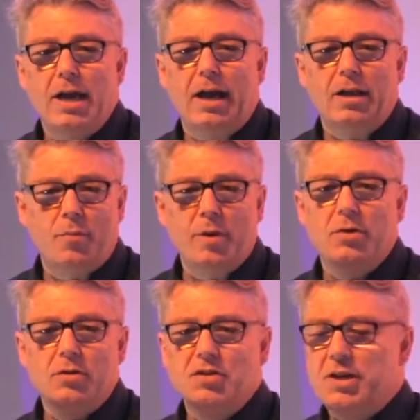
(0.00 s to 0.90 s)
and it
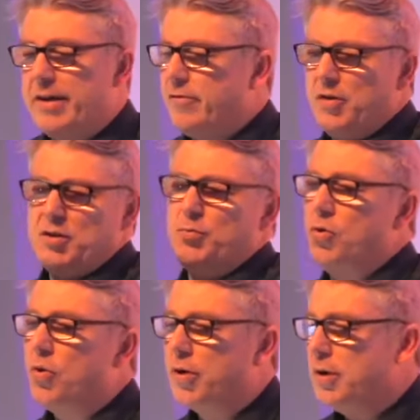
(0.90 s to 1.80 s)
appears that everything's
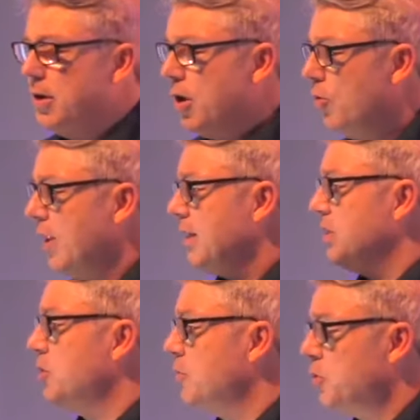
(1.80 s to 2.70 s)
broken,
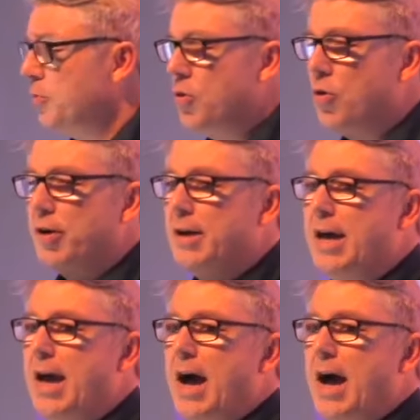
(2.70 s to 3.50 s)
relationships are broken,